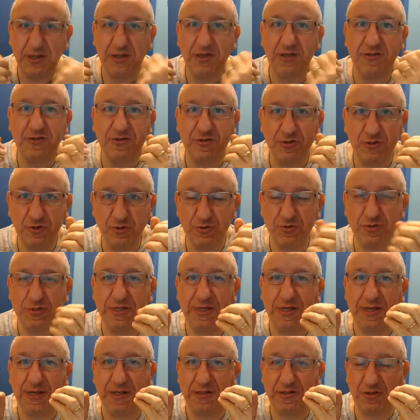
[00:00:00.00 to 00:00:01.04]
it's
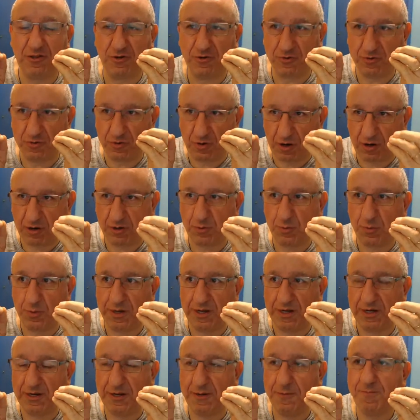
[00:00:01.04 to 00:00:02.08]
using it the wrong
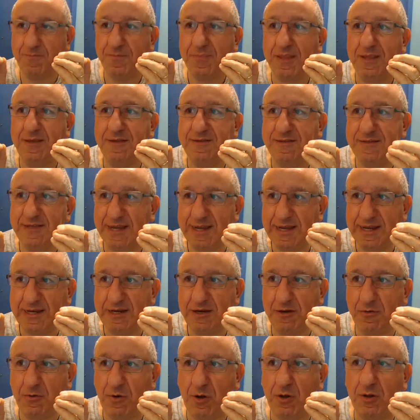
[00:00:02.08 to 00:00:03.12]
way second
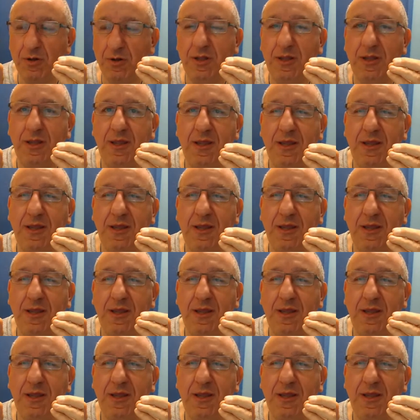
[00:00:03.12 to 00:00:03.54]
of all